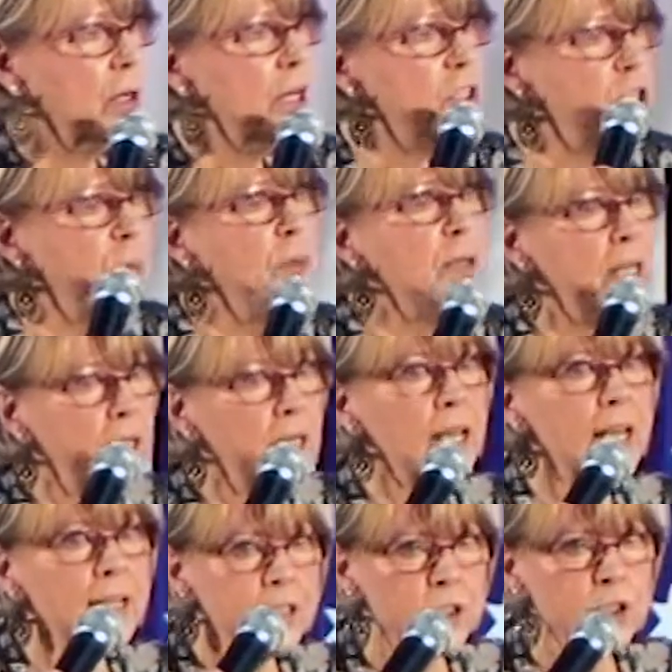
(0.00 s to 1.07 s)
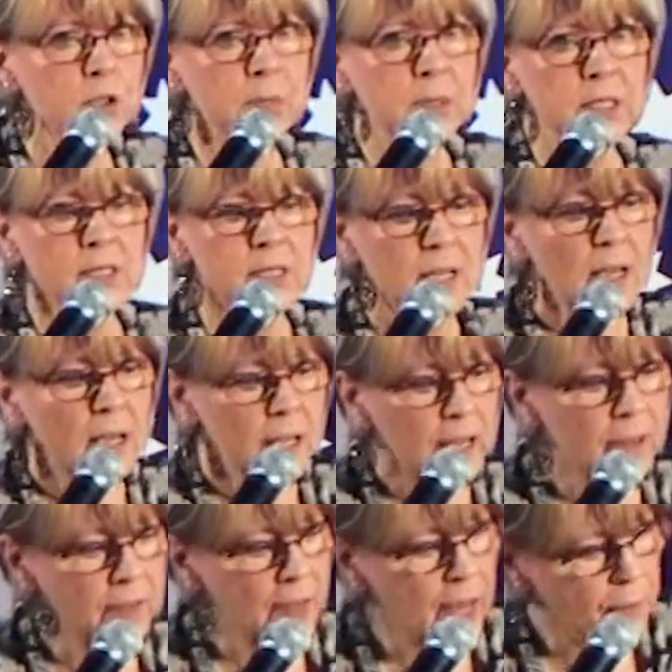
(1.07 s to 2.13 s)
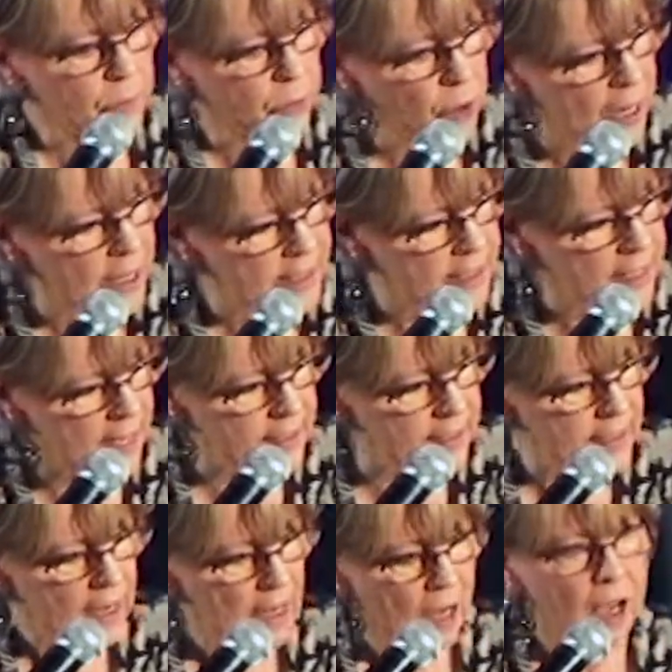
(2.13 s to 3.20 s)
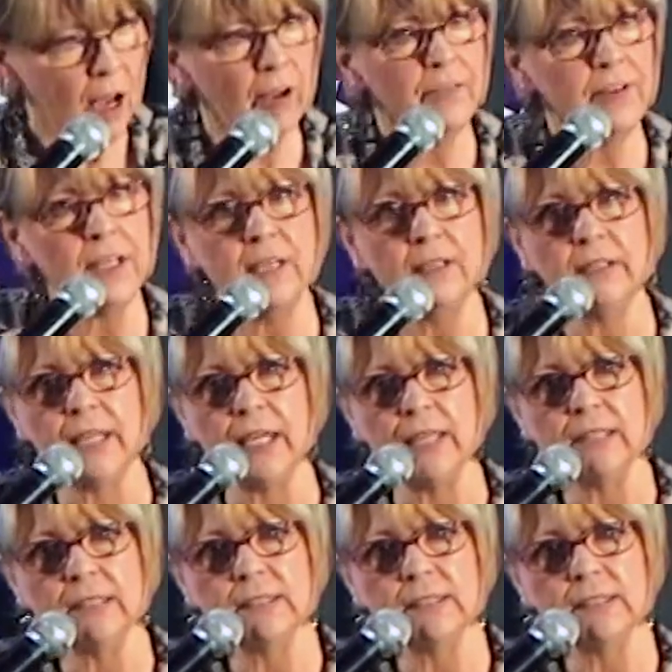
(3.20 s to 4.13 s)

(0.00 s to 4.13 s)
to be an instrument in that process of healing.